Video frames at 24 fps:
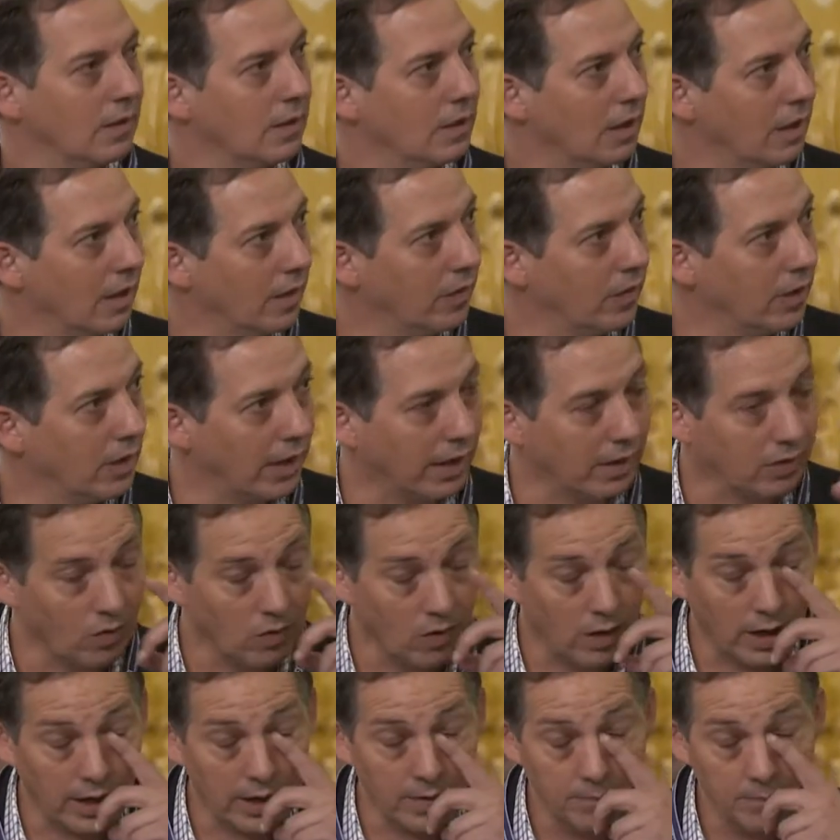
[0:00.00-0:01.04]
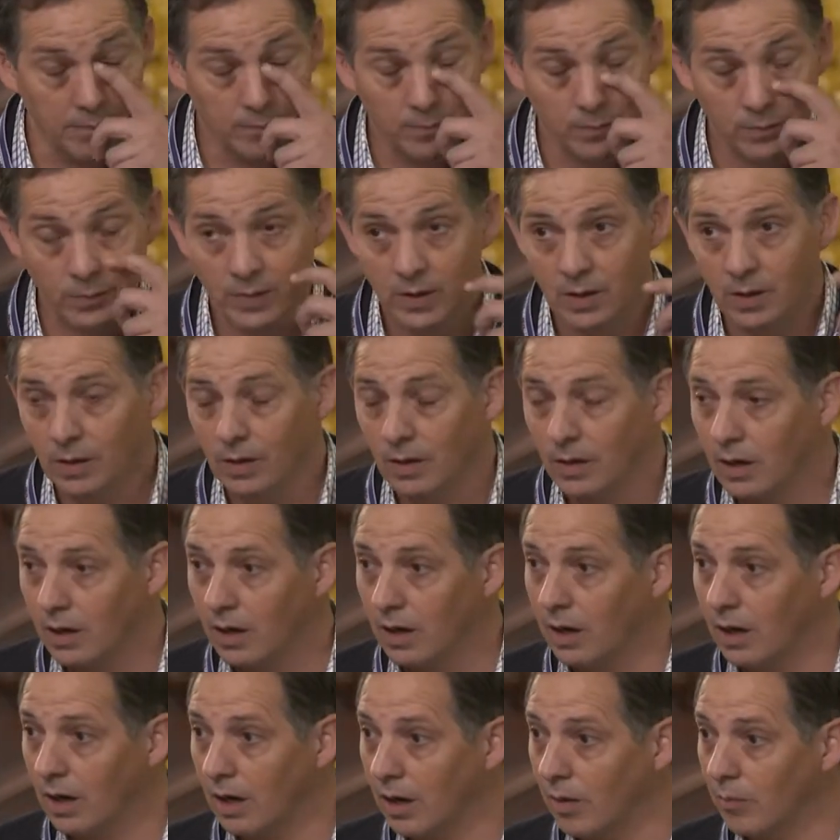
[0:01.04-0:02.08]
And the next slide.
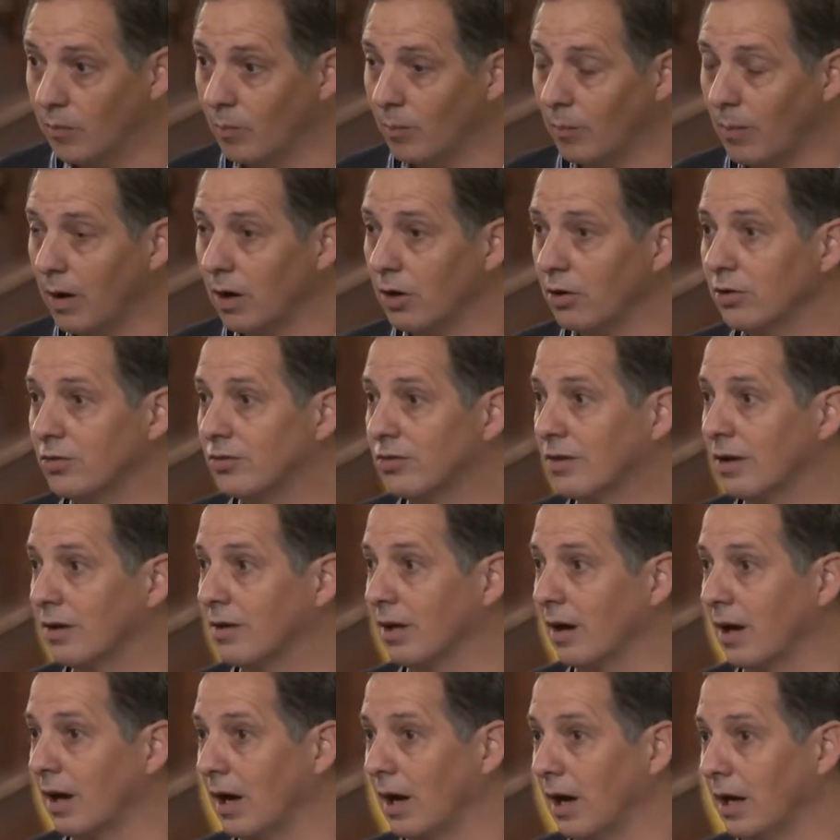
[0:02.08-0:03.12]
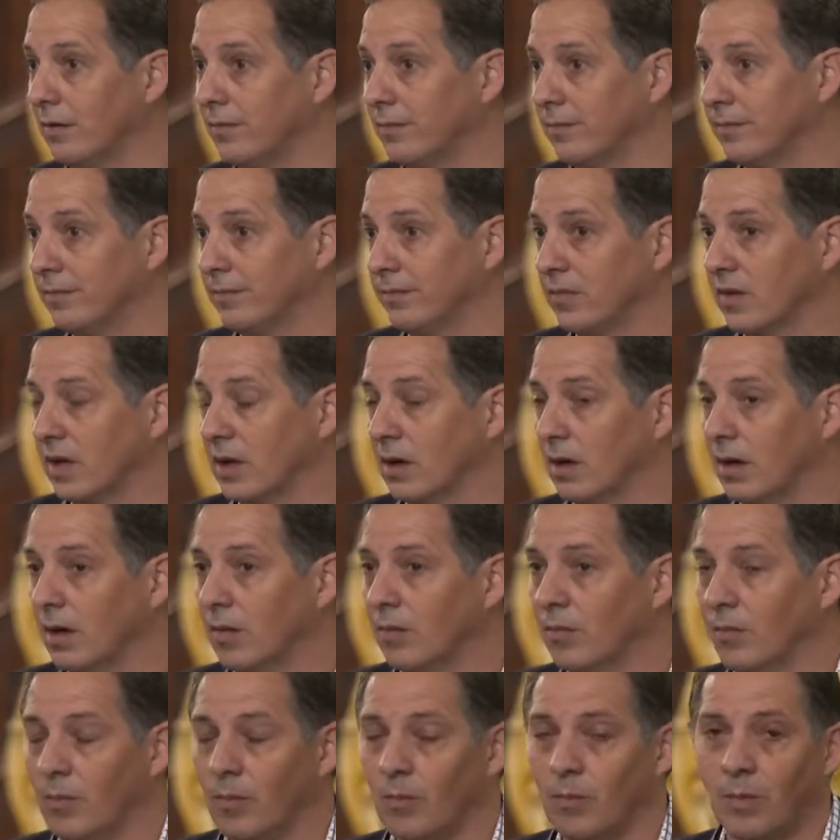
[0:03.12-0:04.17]
Marge DeTon.
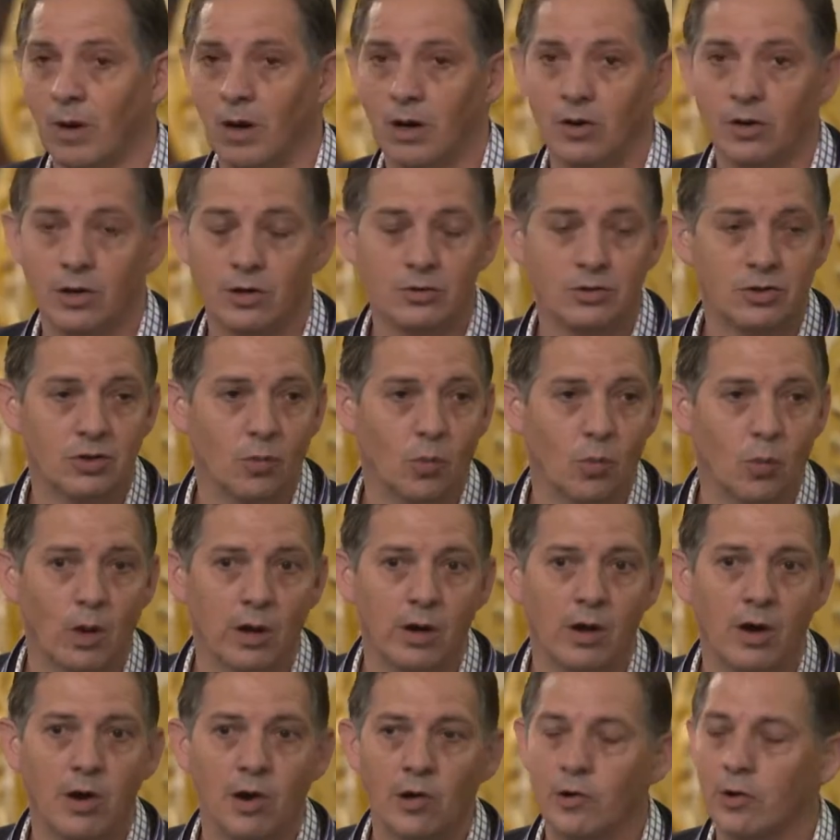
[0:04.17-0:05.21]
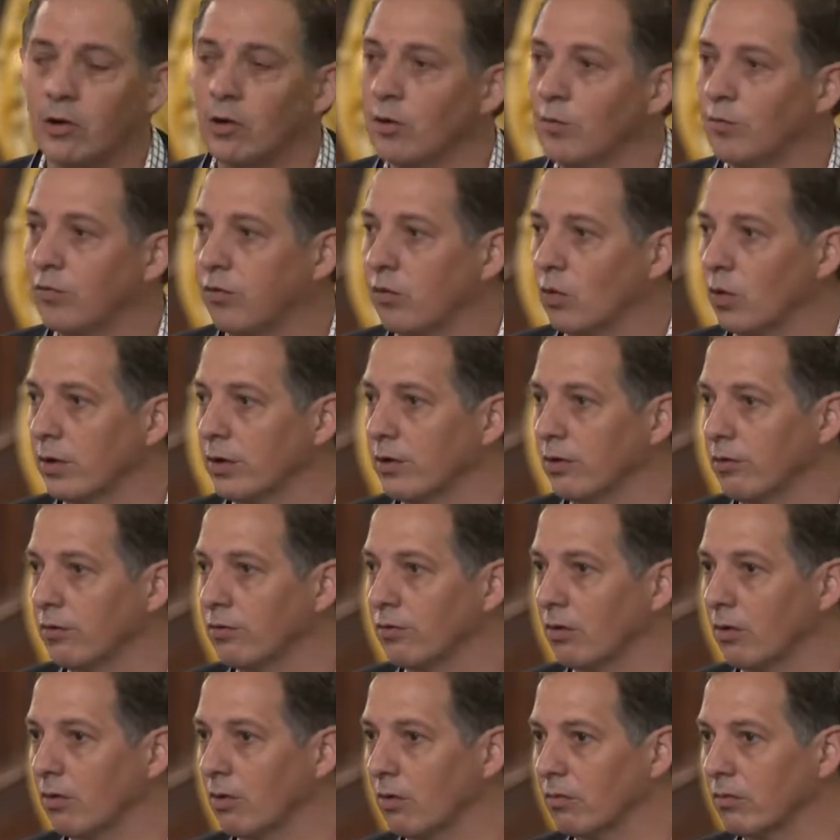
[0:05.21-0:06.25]
Marge, 104
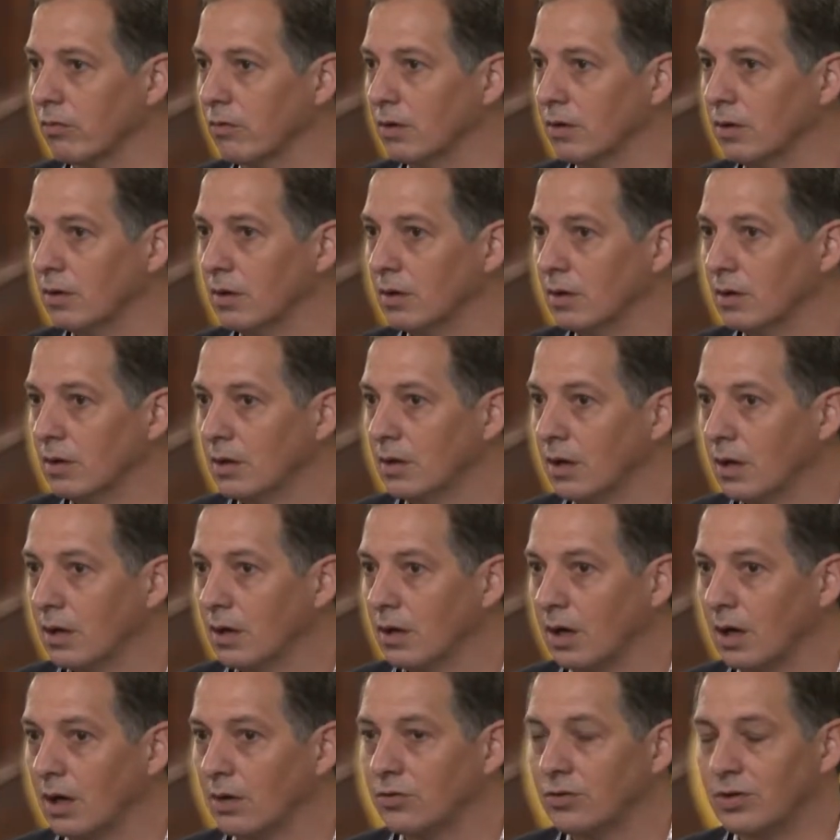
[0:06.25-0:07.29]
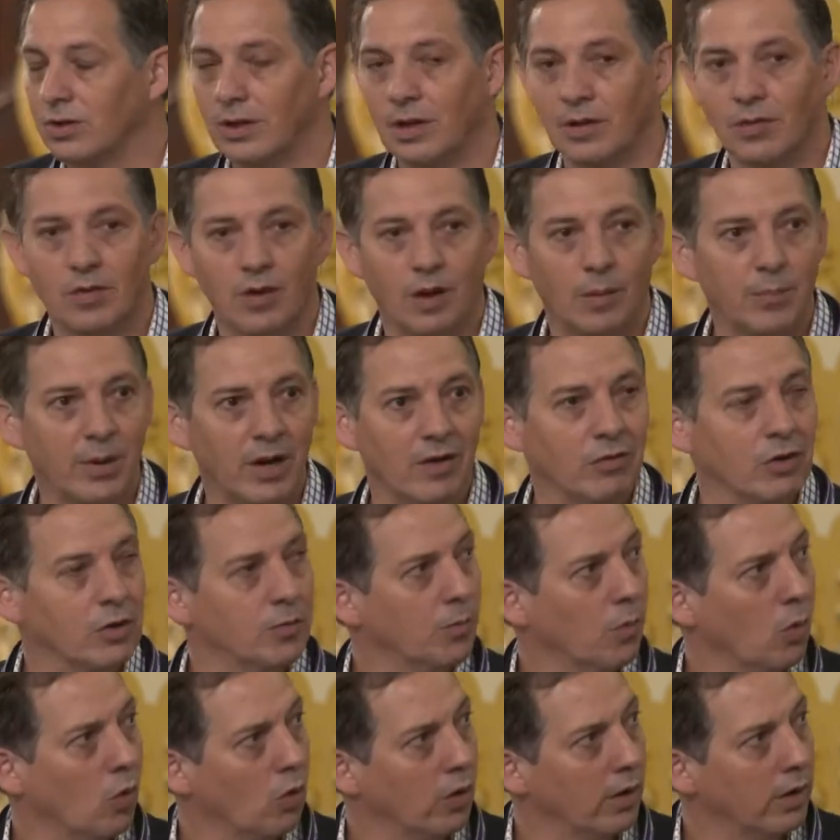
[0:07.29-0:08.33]
years old. She gets up every
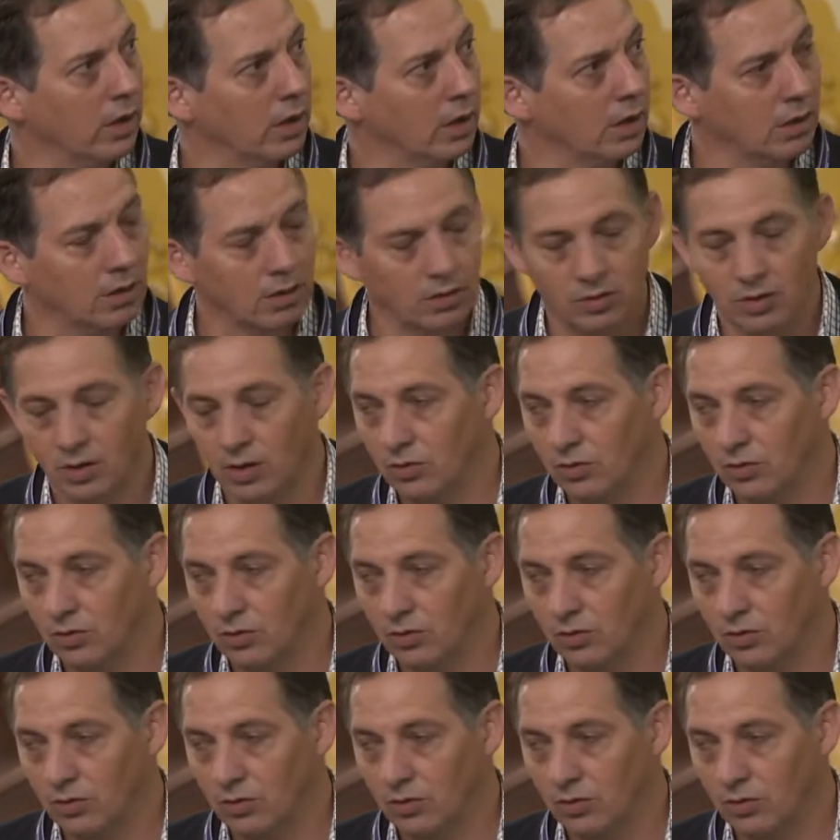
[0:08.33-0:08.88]
morning.